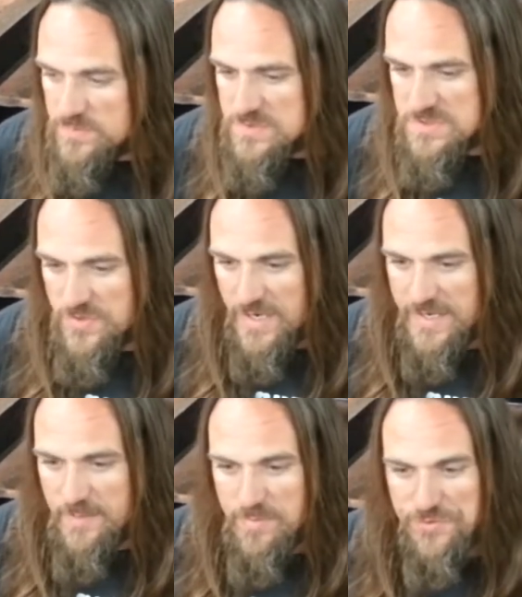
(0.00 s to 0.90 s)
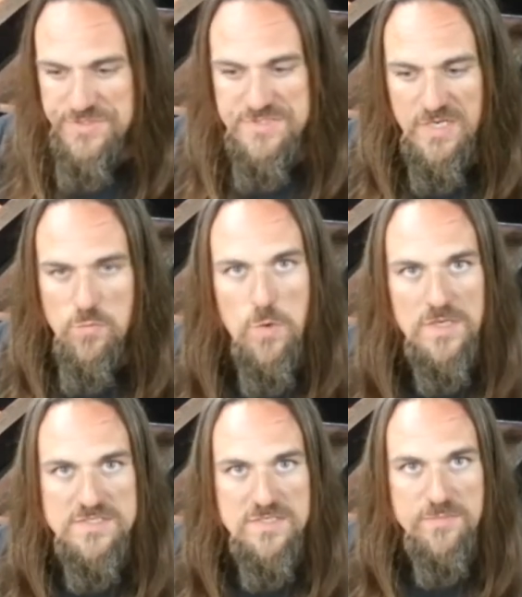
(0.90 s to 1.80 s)
so that I can build this thing
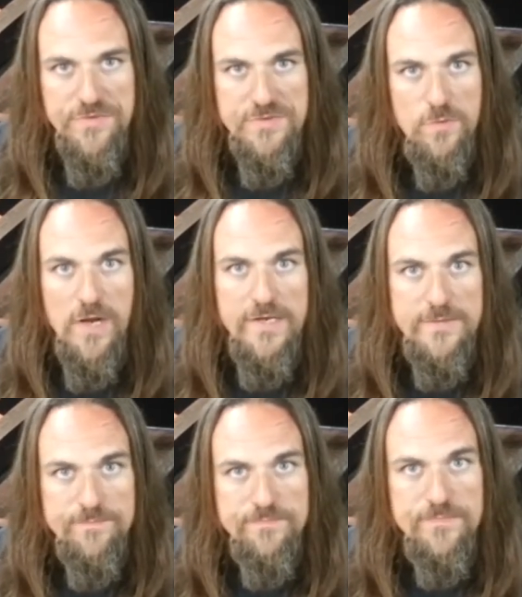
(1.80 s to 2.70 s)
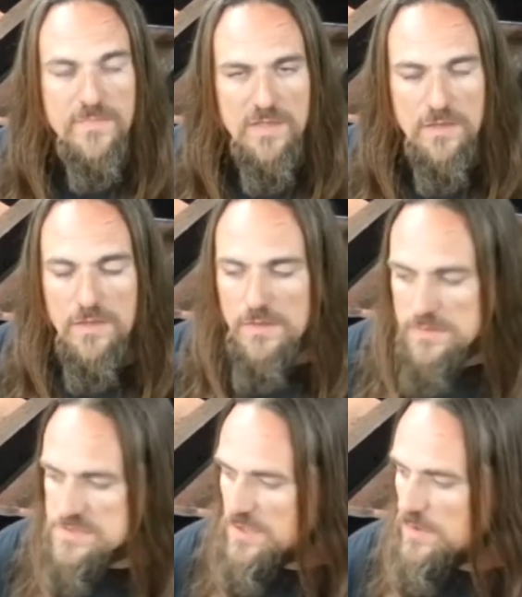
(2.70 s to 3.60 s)
once and build it right.
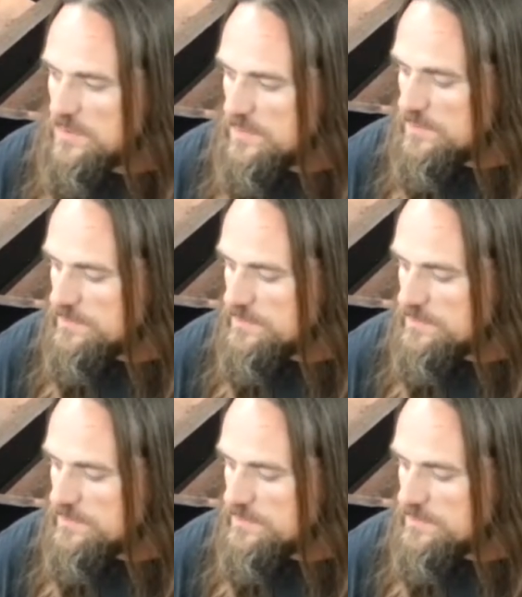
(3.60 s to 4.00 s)
So